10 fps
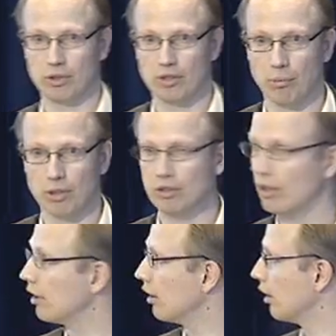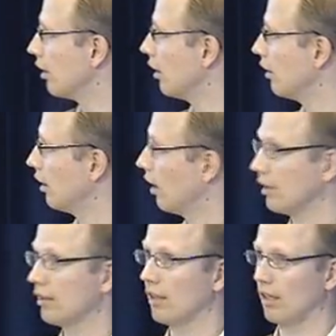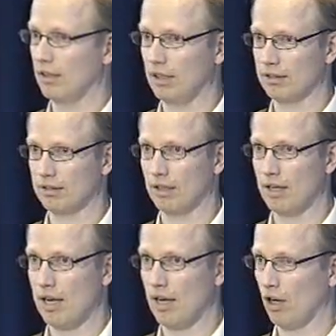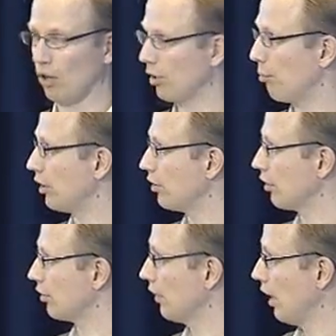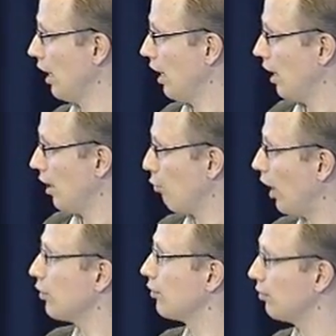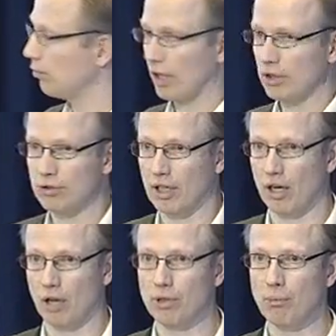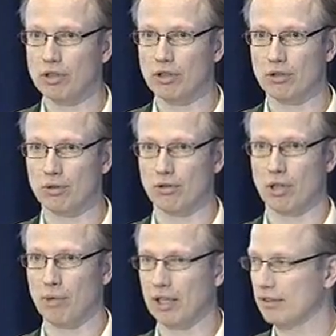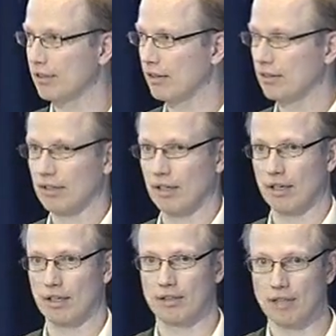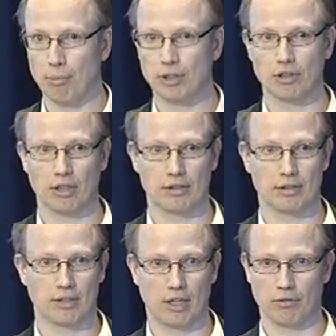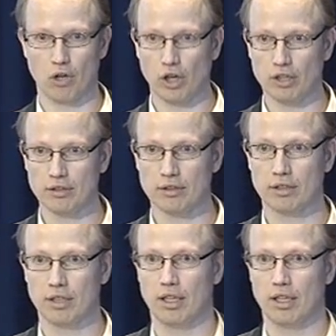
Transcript: the temperature in, in, in at uh, these low temperatures. Why do, why do study low temperatures usually means that uh, temperature is kind of noise